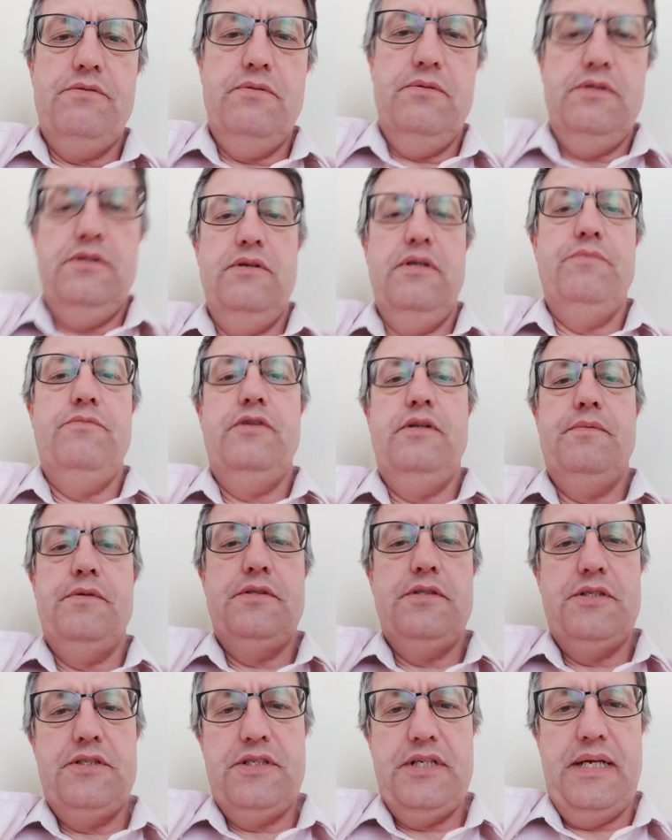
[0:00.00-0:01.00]
all doing pretty
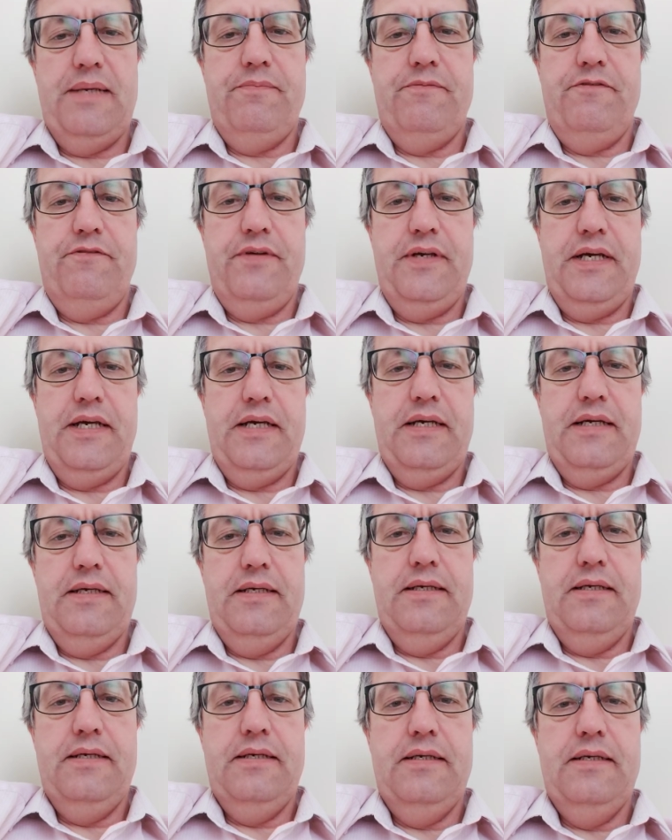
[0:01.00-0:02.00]
much the same thing.
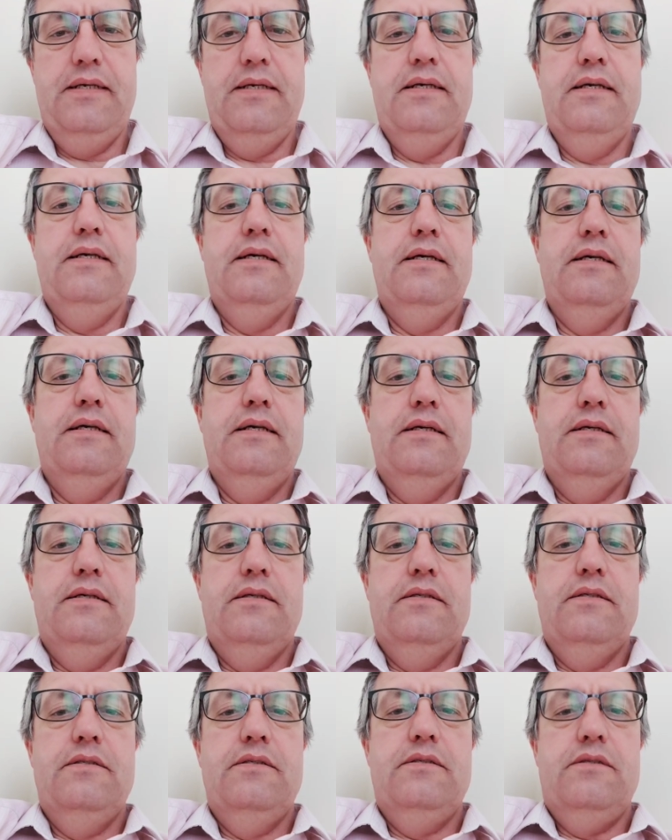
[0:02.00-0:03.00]

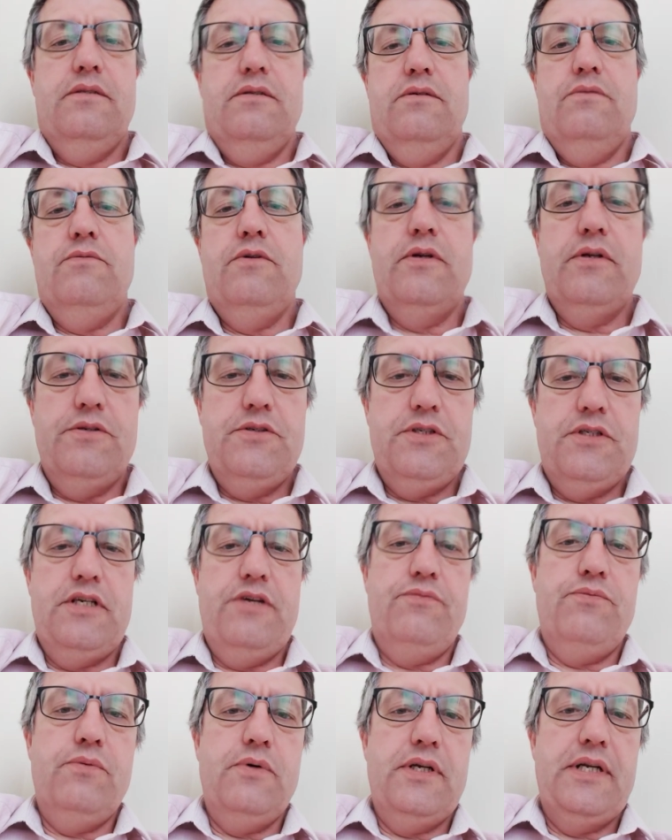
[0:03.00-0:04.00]
So why not just
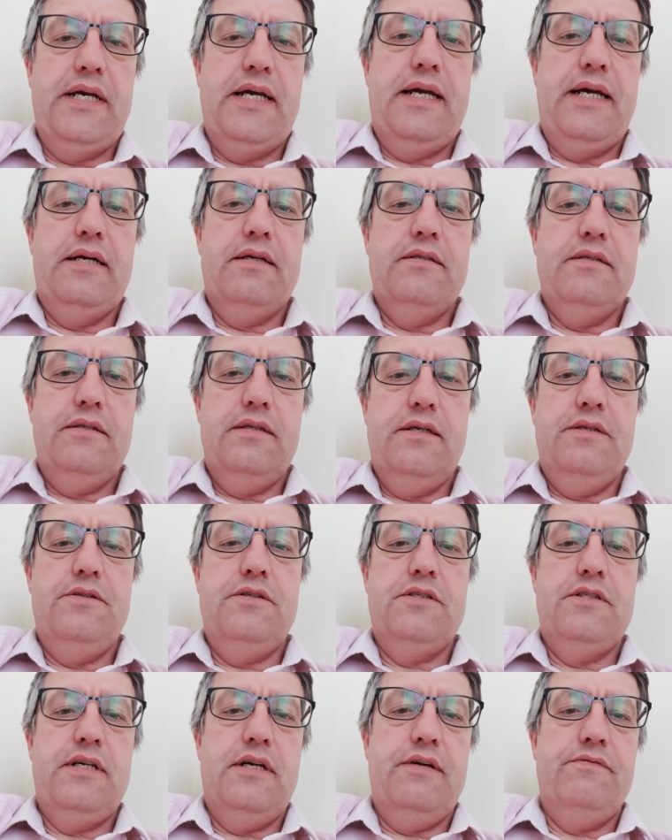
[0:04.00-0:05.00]
have one act and then
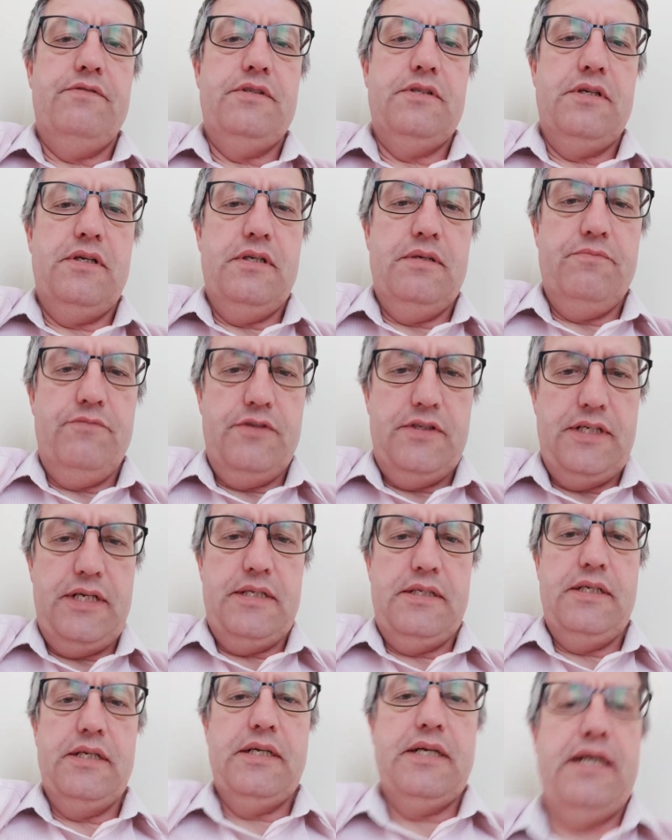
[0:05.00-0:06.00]
just have certain
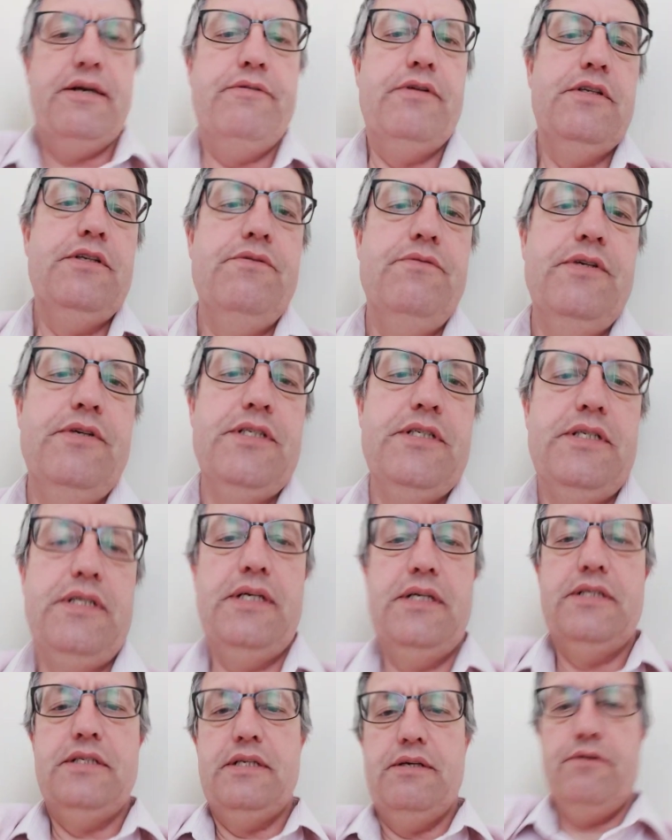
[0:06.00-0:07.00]
protected
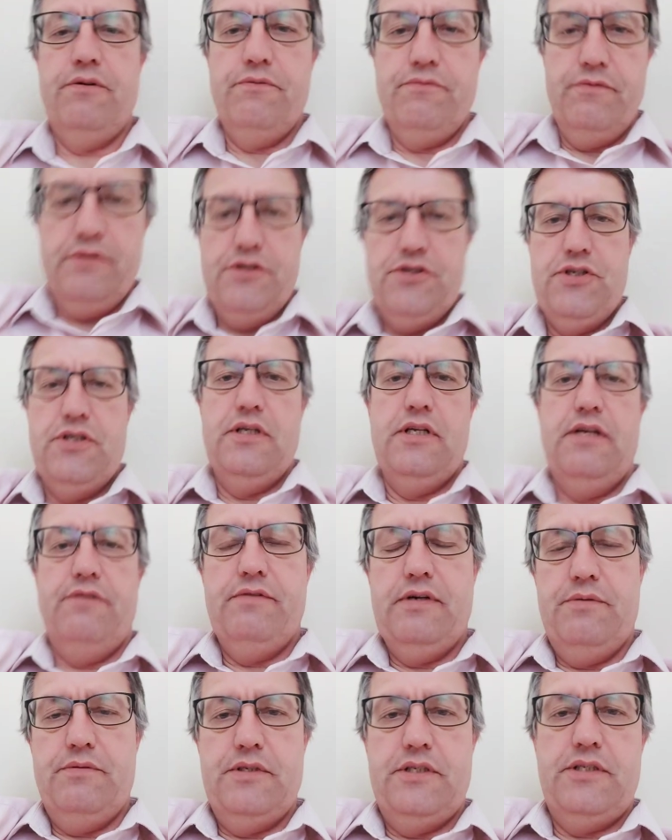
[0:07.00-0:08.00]
characteristics? Now, originally
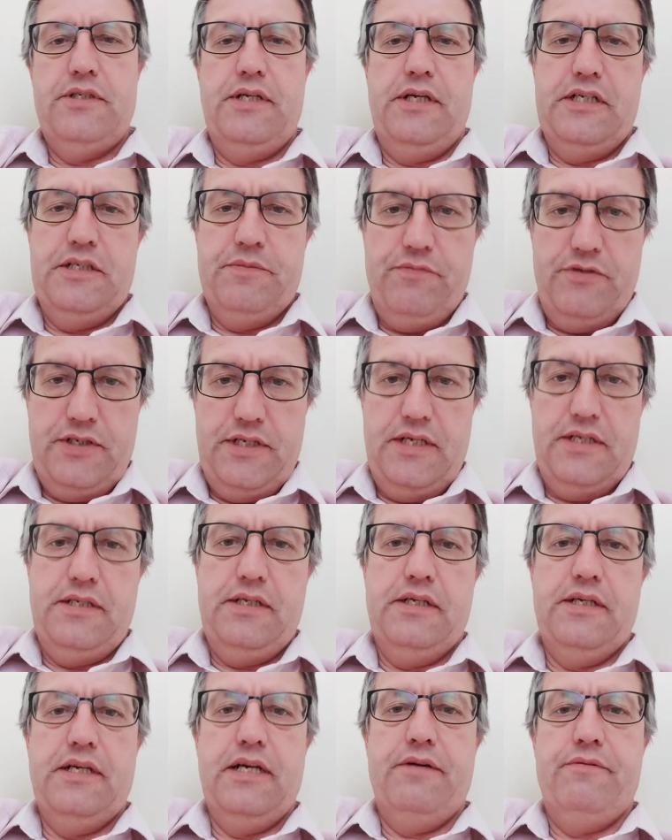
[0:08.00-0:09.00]
there were 6
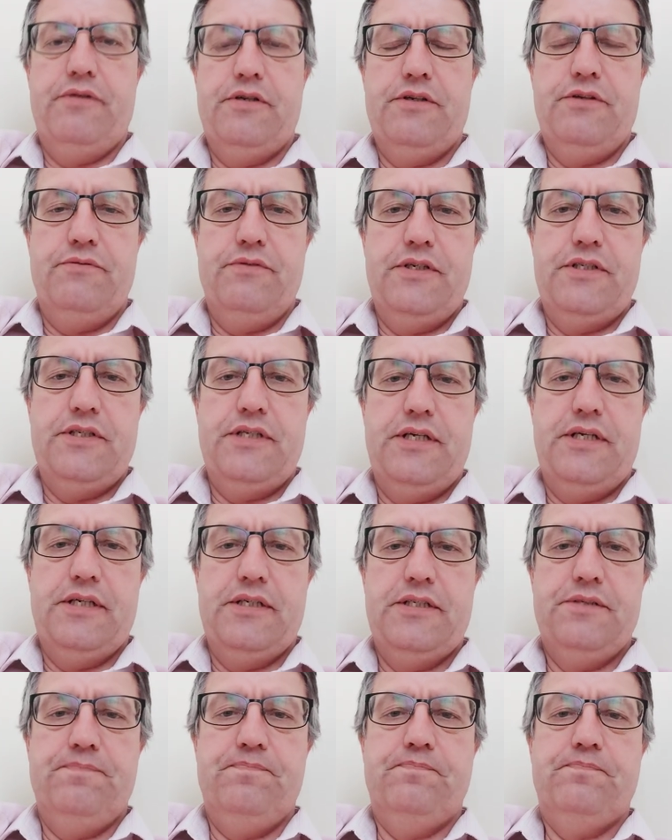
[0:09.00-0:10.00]
protected
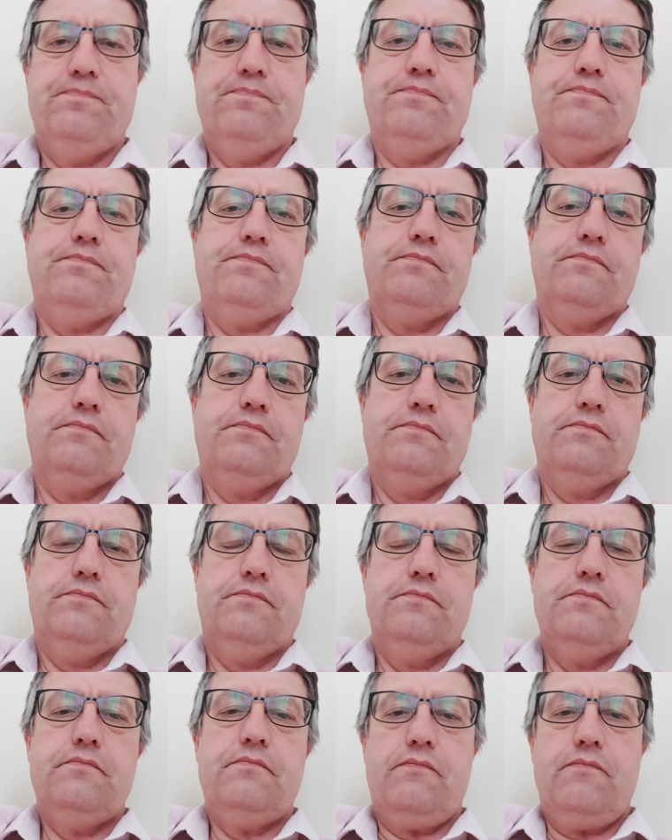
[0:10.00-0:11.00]
characteristics.
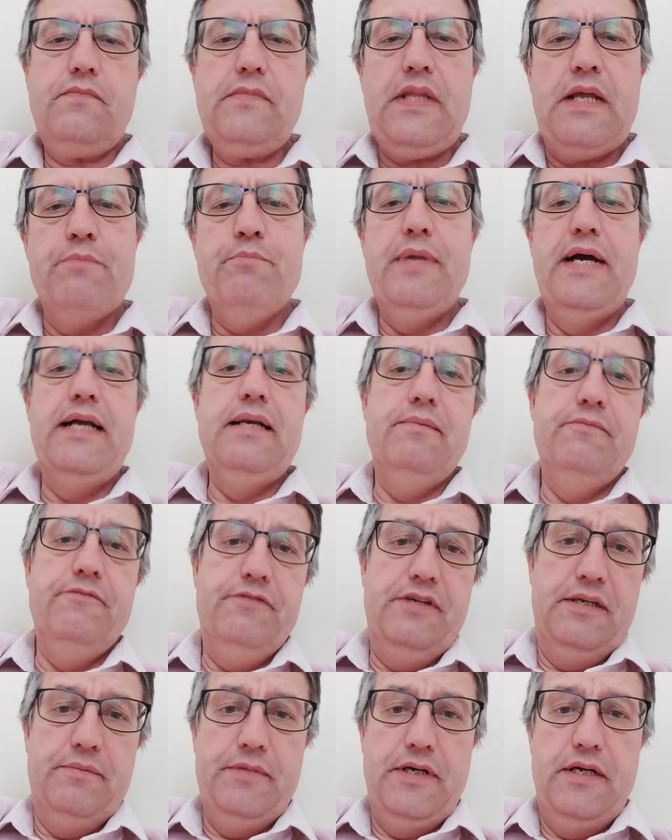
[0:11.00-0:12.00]
Male and
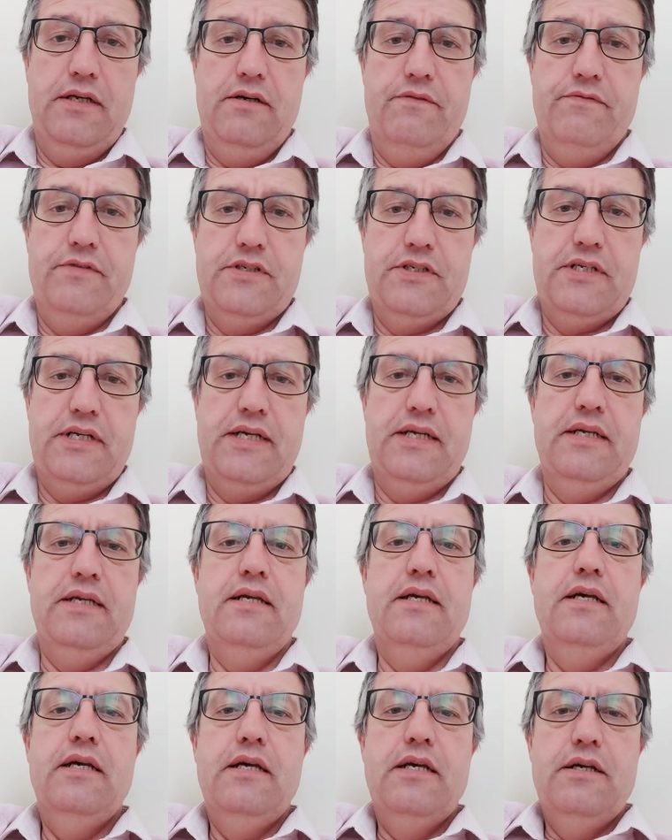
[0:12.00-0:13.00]
female, obviously.
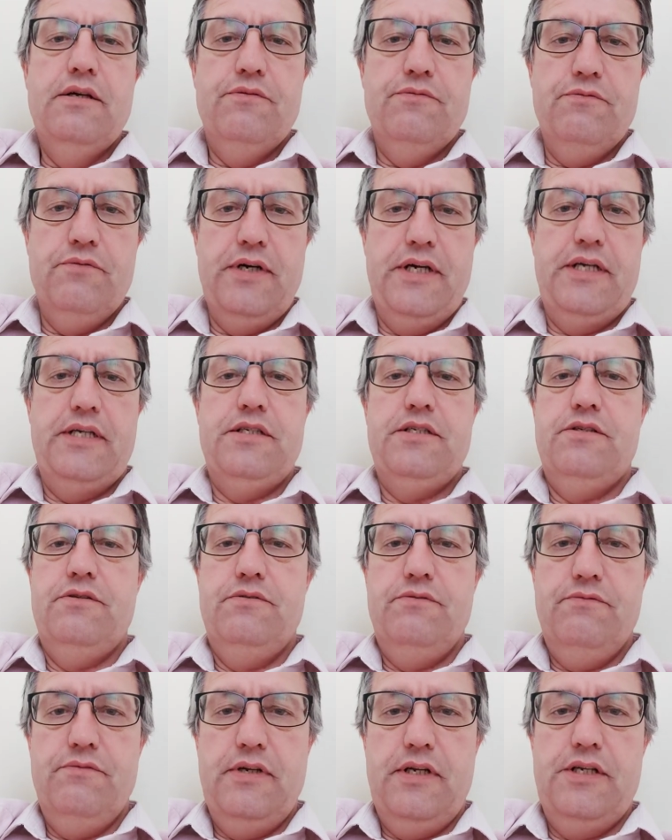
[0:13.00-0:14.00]
Race,
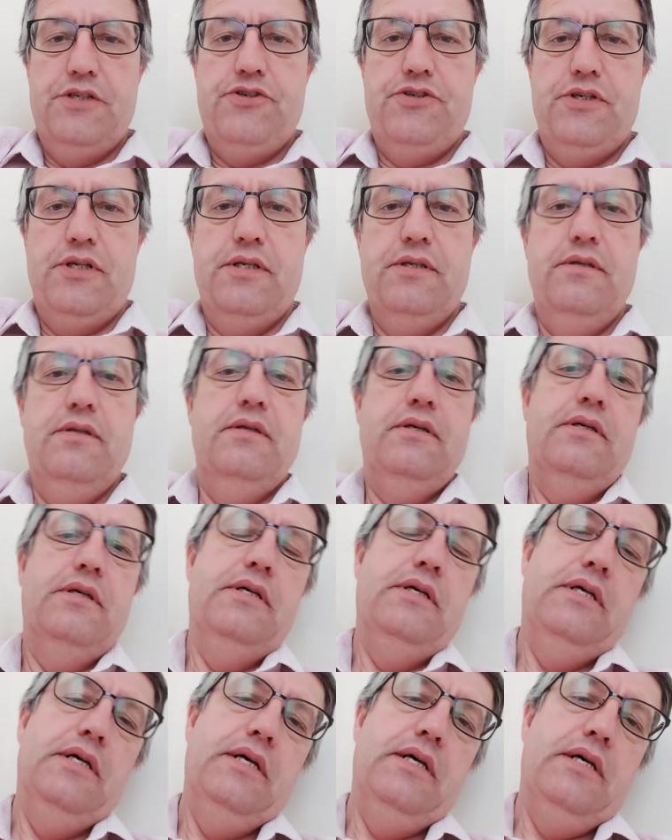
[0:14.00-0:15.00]
religion,
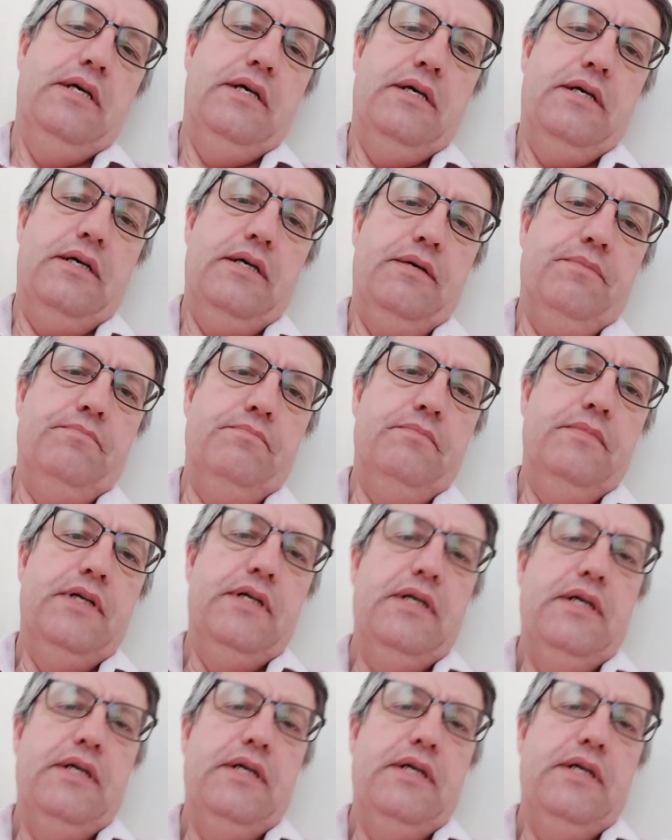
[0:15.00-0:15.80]
and